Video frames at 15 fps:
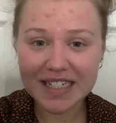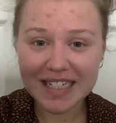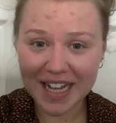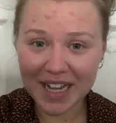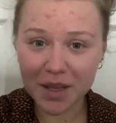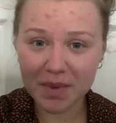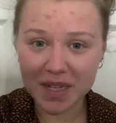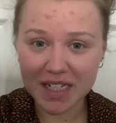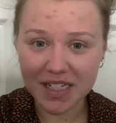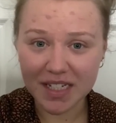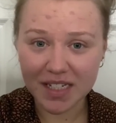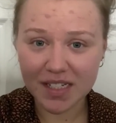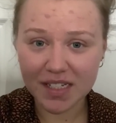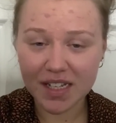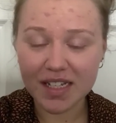
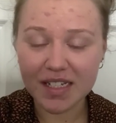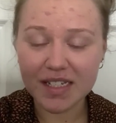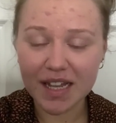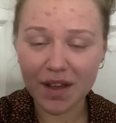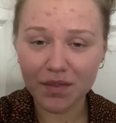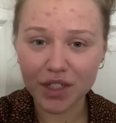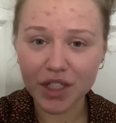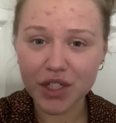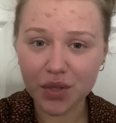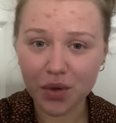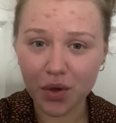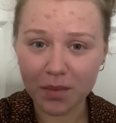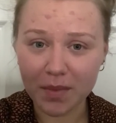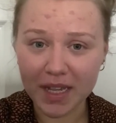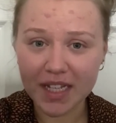Diabetes has definitely
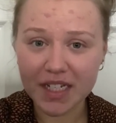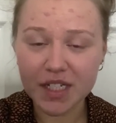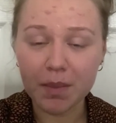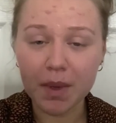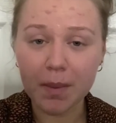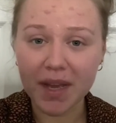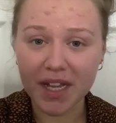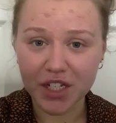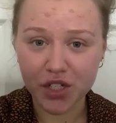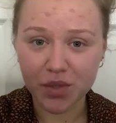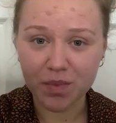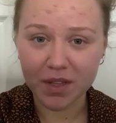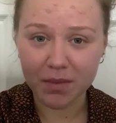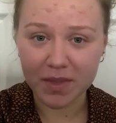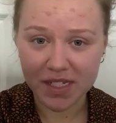taught me to be patient
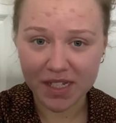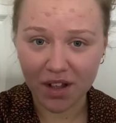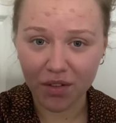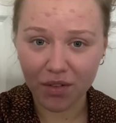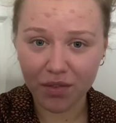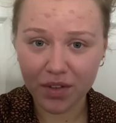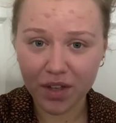with myself.